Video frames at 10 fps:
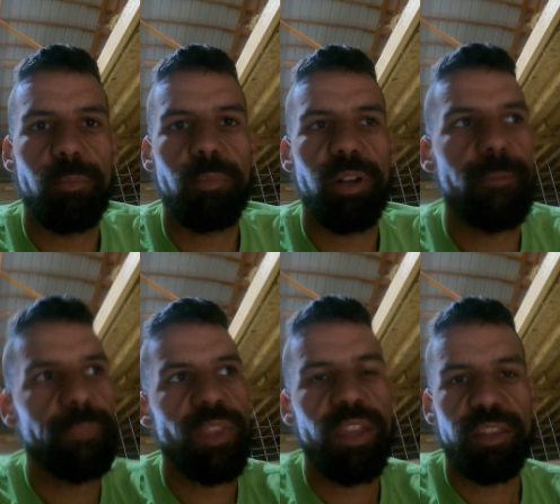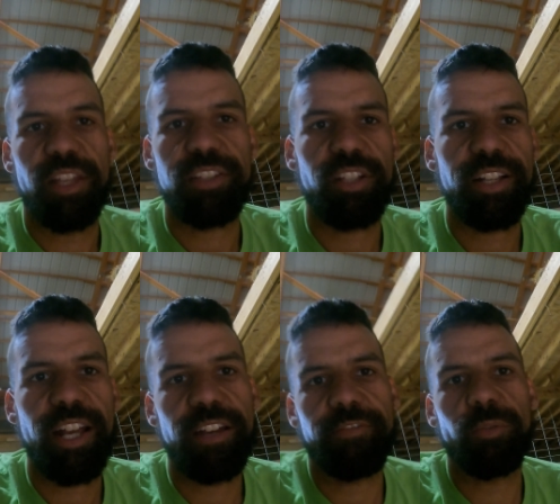But that's all I
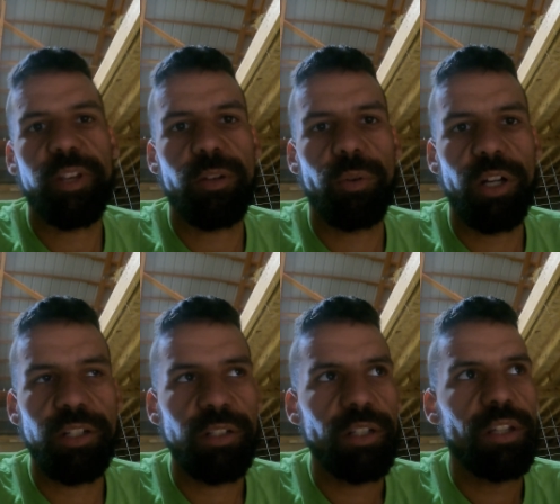got for week 1.